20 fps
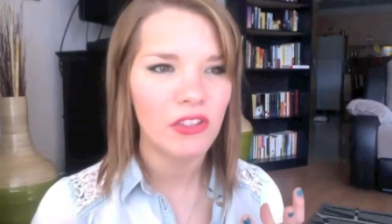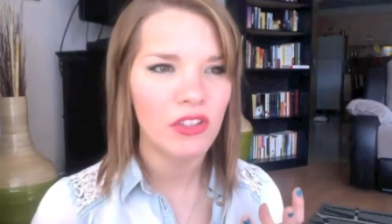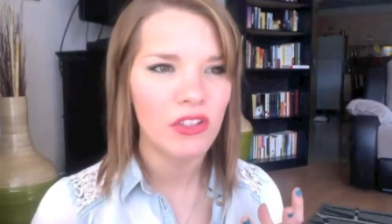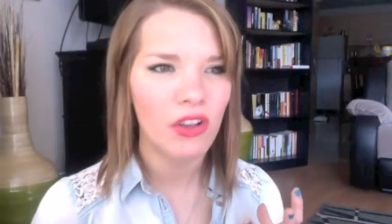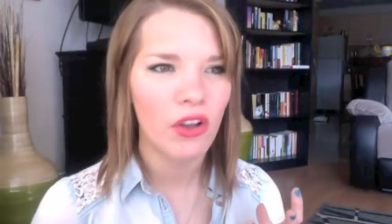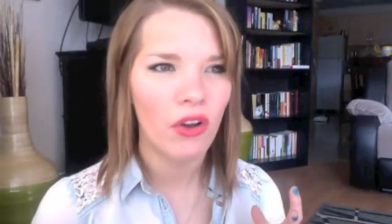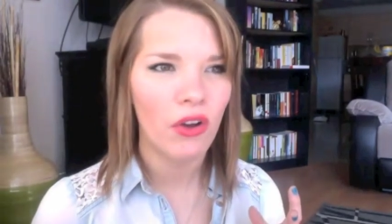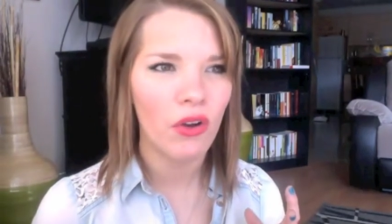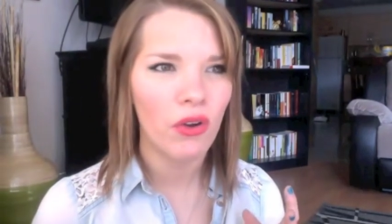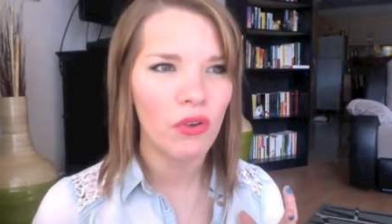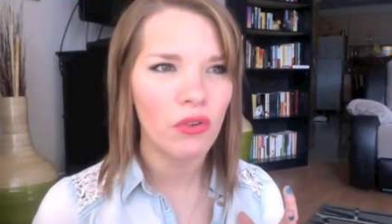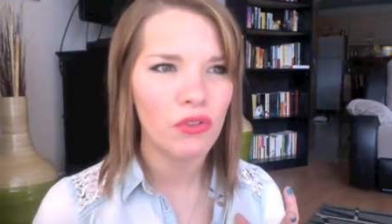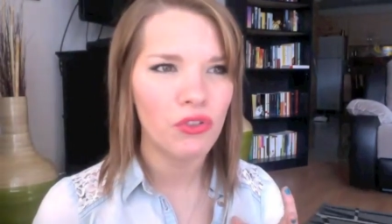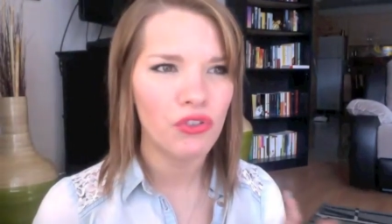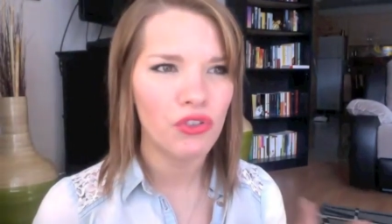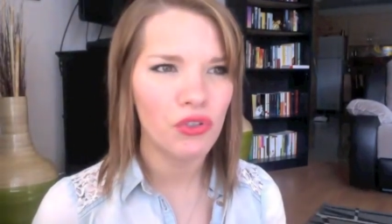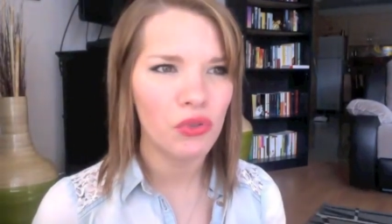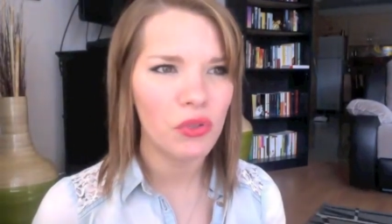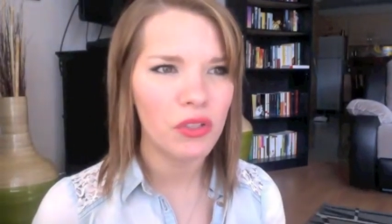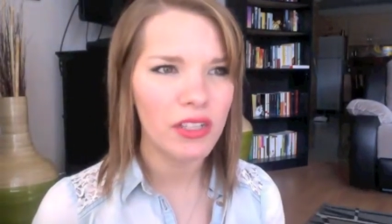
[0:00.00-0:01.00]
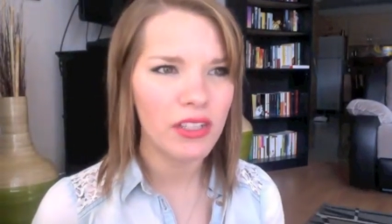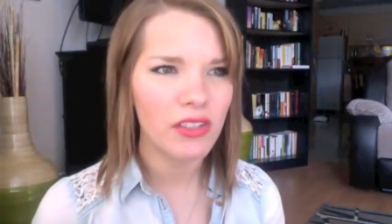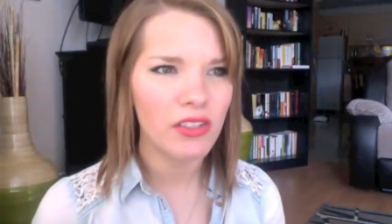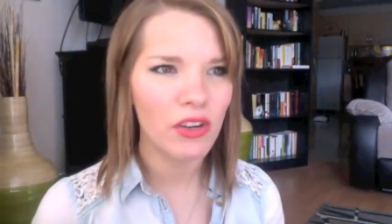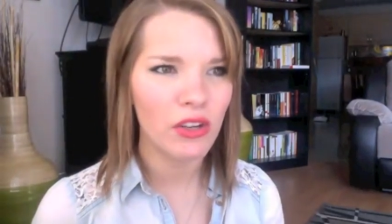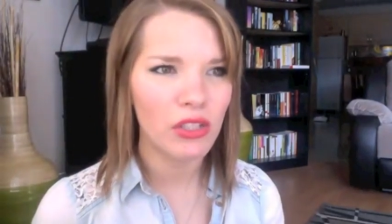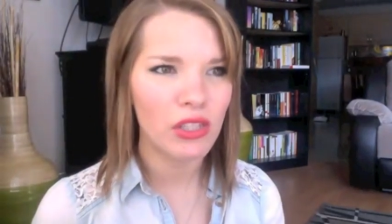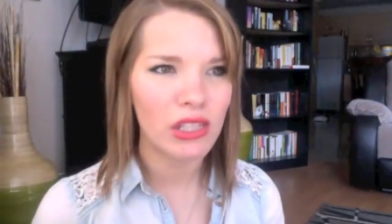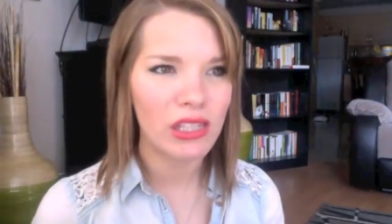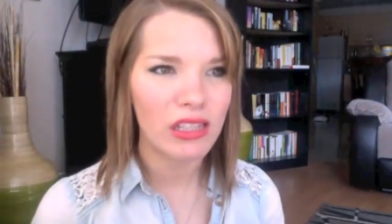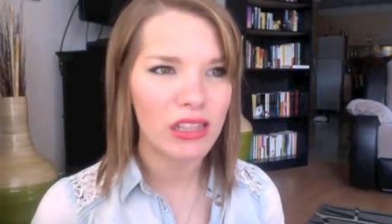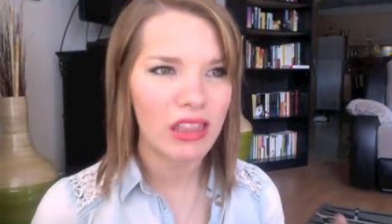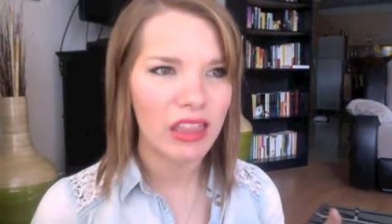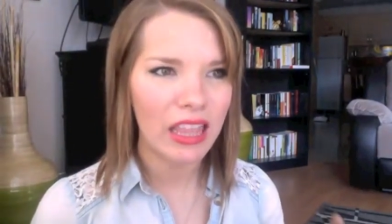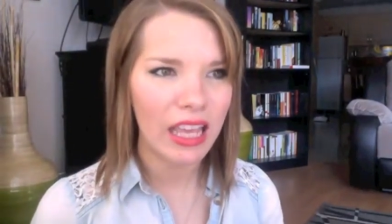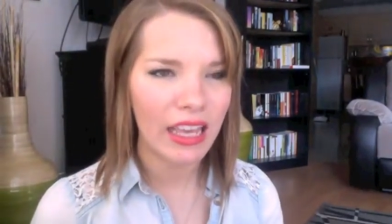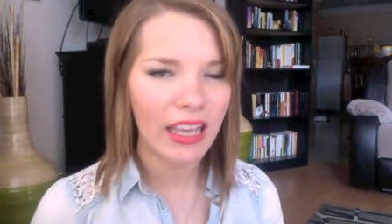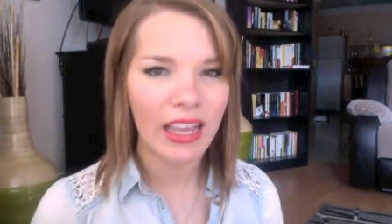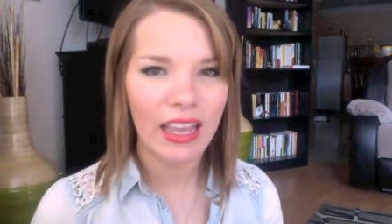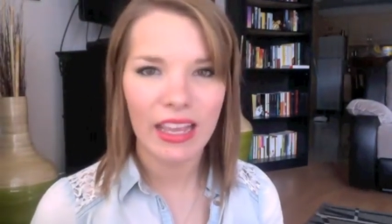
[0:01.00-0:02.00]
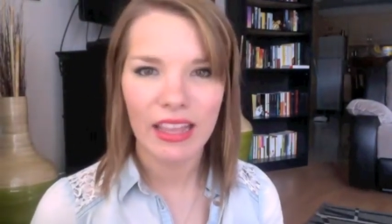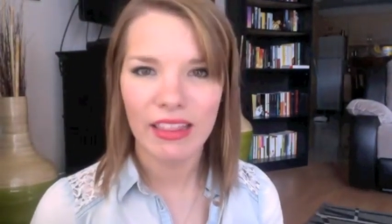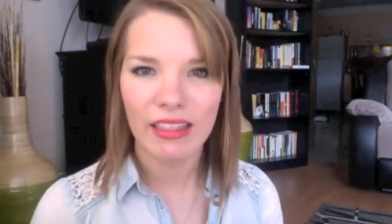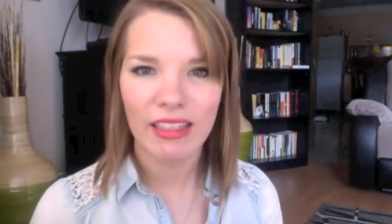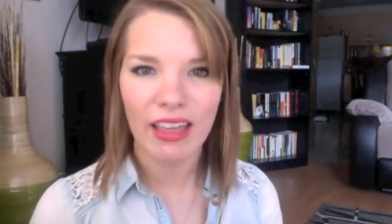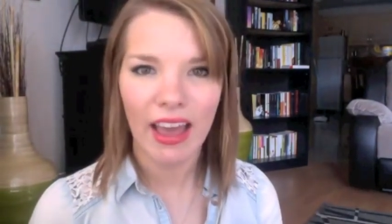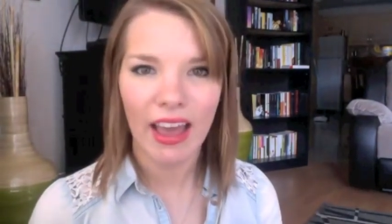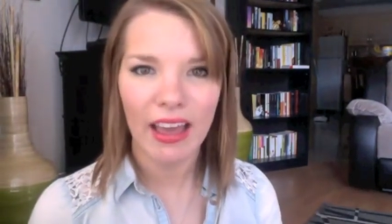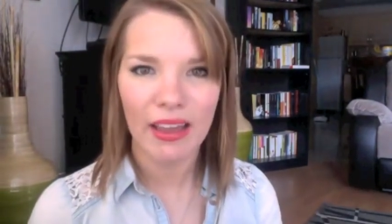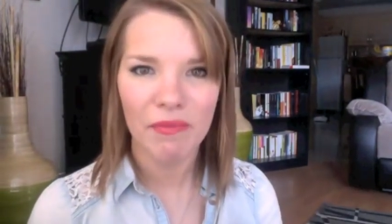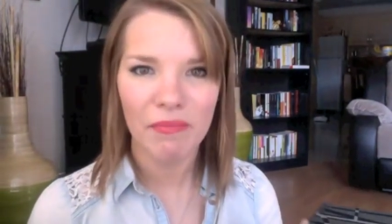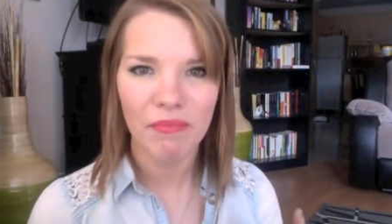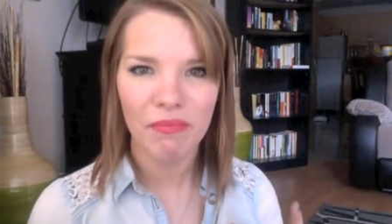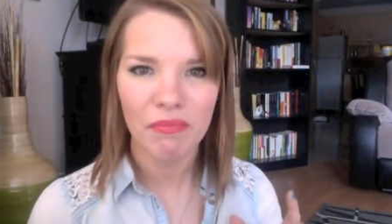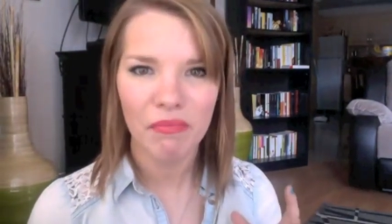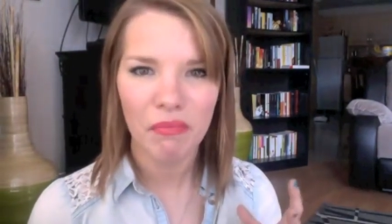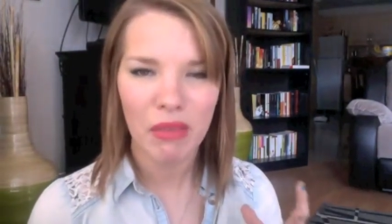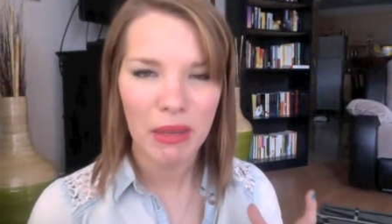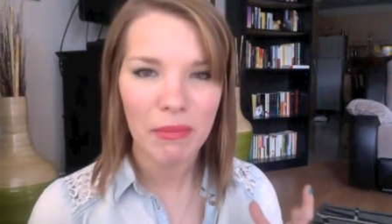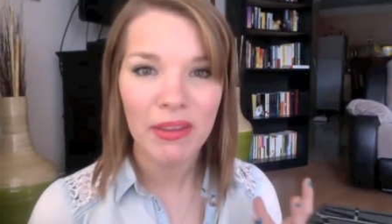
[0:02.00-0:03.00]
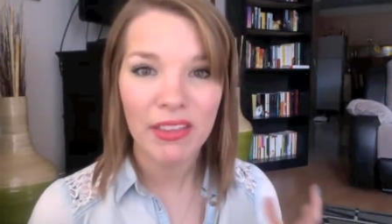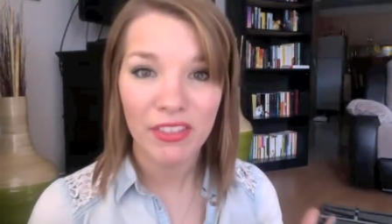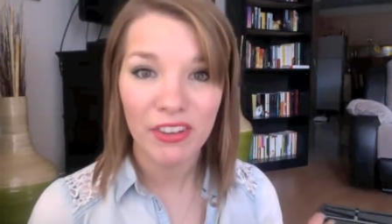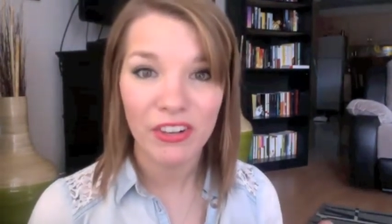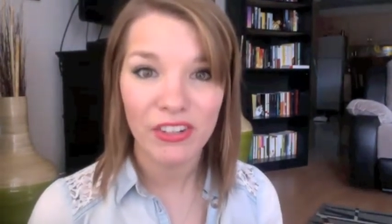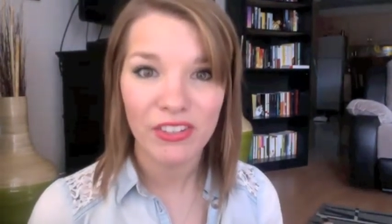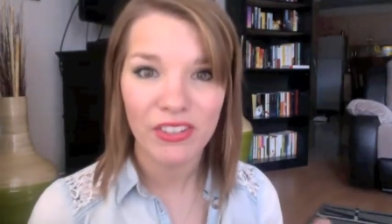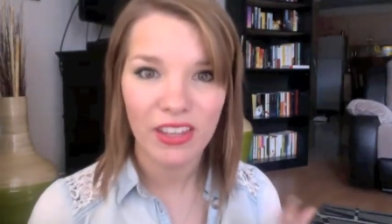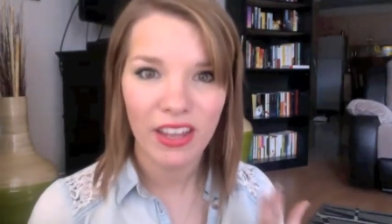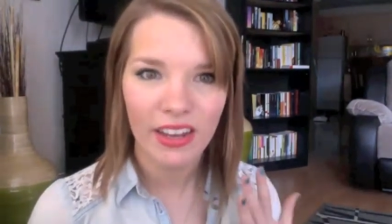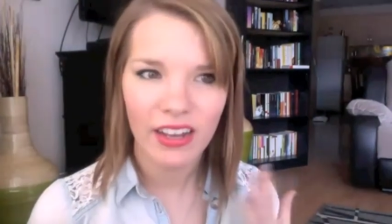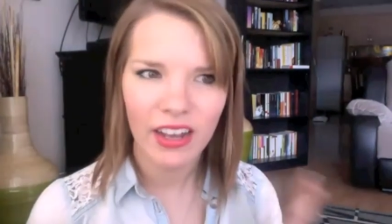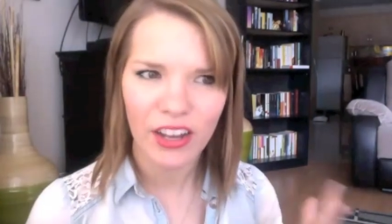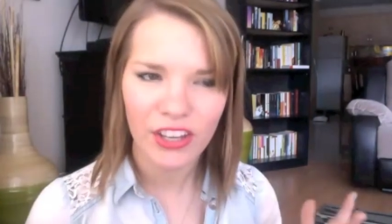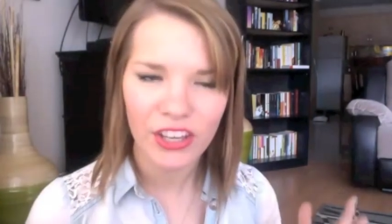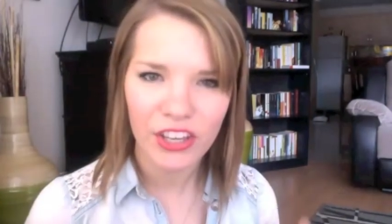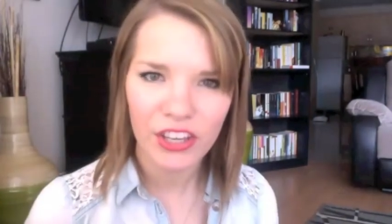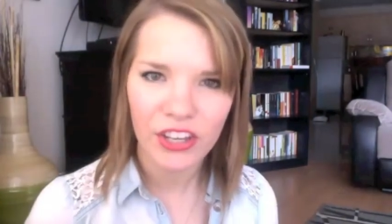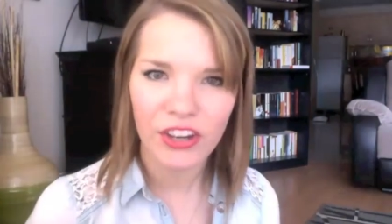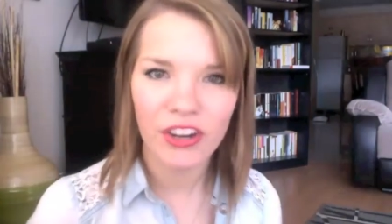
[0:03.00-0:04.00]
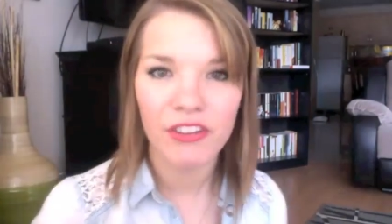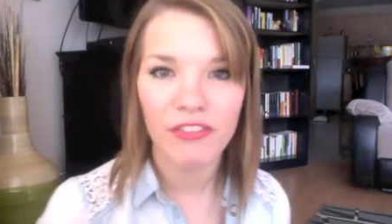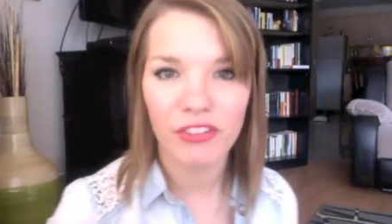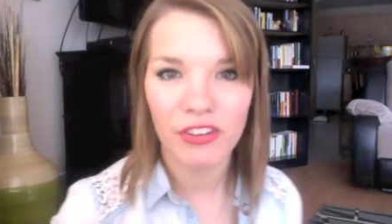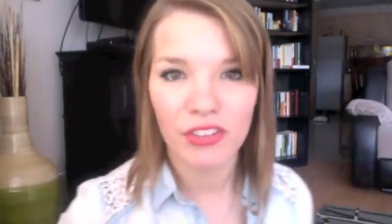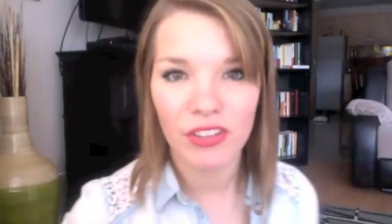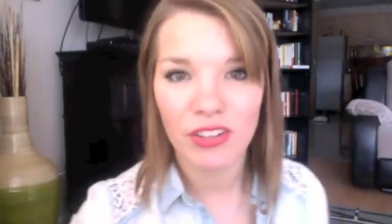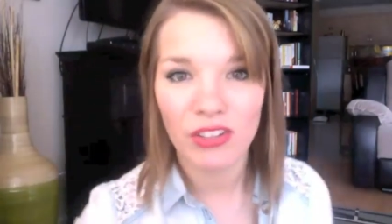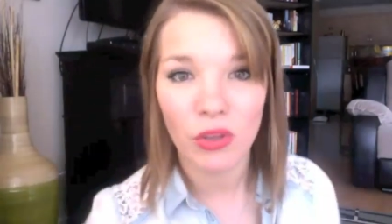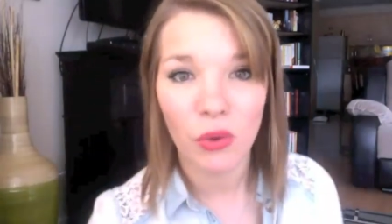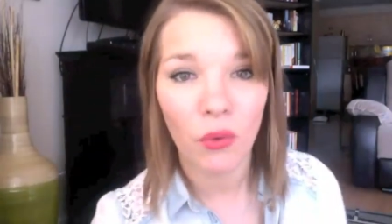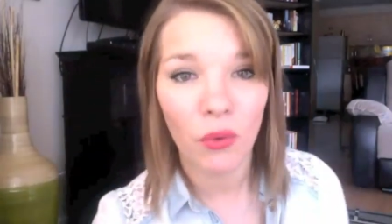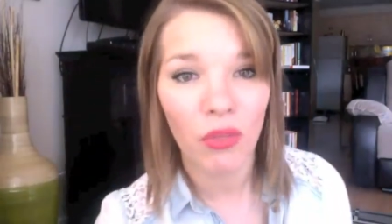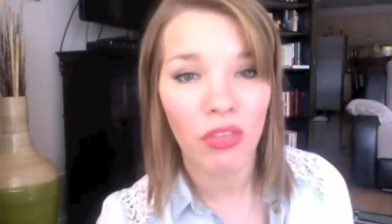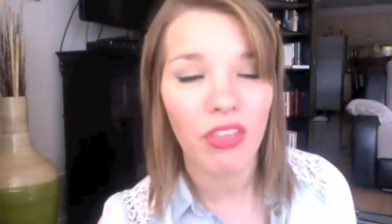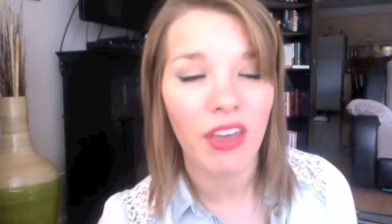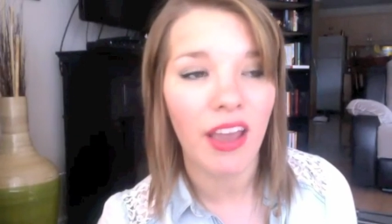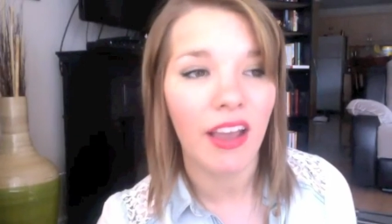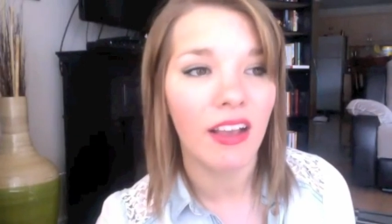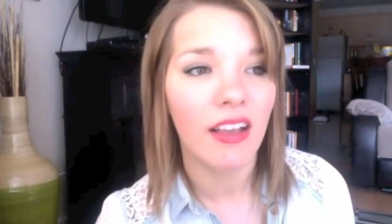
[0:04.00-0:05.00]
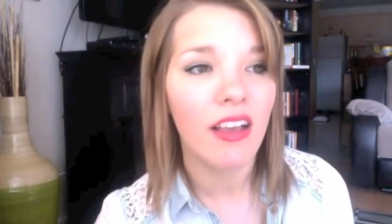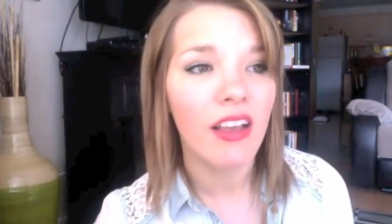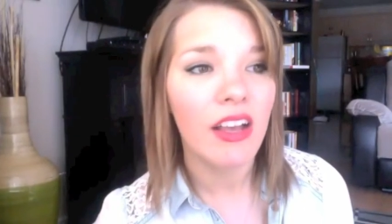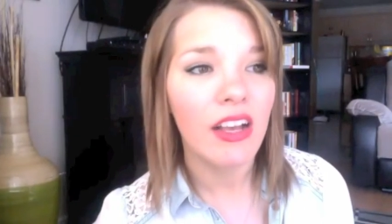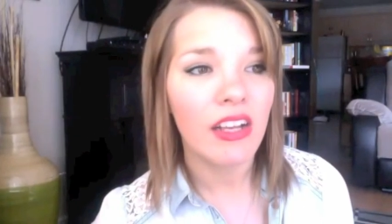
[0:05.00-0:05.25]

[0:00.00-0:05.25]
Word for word: So Julie starts thinking that maybe there's like a cure for this whole thing.